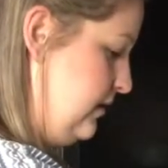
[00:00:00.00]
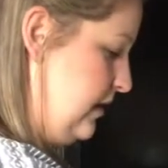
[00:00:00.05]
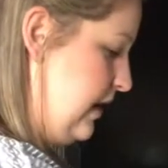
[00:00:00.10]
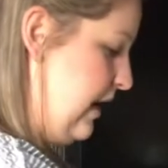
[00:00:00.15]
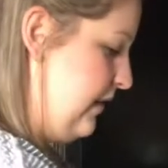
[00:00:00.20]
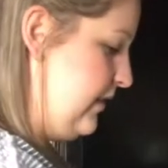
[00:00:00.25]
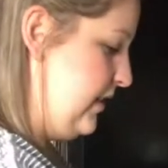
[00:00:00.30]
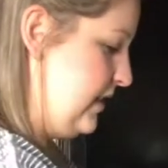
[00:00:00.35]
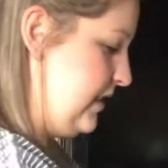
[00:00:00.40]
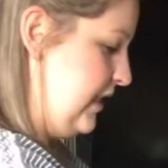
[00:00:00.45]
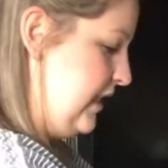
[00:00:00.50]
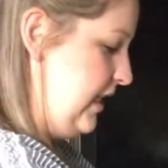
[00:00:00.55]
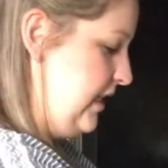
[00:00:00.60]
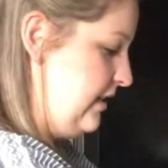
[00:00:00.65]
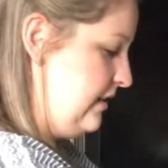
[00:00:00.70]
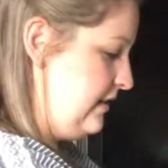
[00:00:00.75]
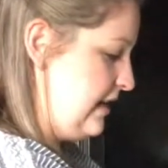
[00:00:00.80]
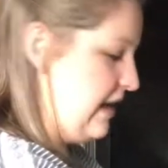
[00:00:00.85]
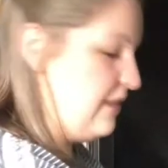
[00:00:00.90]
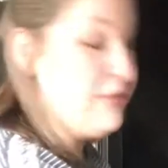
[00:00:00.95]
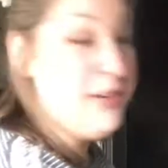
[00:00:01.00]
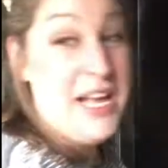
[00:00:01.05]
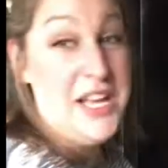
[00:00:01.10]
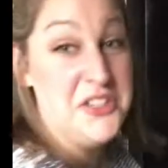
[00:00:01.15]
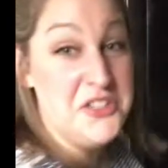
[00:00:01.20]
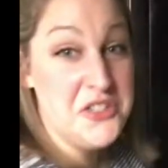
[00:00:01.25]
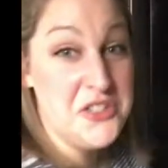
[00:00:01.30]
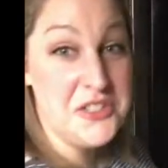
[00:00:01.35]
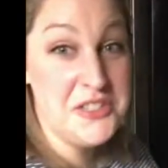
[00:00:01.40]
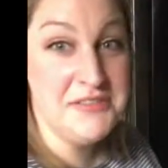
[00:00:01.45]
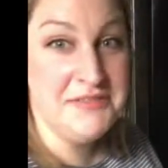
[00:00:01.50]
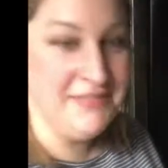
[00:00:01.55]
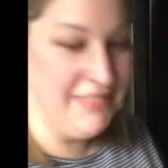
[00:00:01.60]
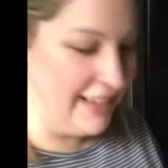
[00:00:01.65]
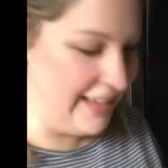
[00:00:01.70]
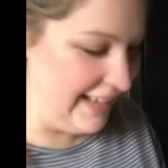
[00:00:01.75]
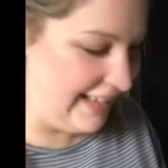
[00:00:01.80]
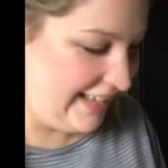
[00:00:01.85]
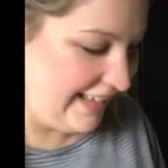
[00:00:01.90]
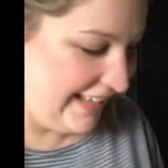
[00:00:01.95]
obviously not fresh.
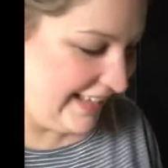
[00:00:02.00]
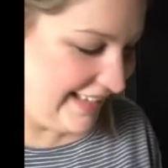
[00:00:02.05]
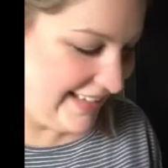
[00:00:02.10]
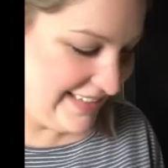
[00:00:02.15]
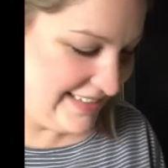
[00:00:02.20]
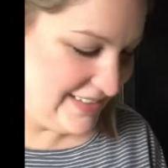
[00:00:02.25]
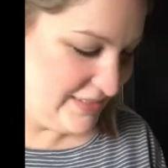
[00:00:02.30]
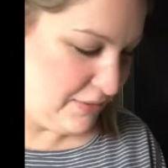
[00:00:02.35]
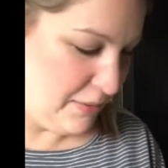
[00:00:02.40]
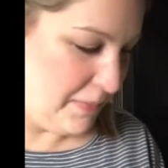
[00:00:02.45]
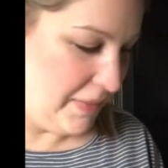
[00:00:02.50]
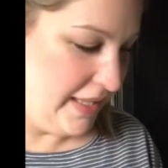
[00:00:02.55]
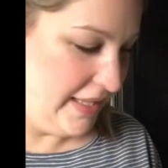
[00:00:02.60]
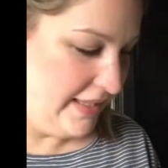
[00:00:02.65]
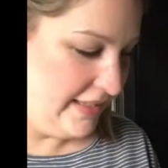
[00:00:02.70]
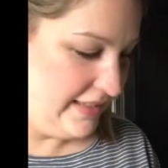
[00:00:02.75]
It's from a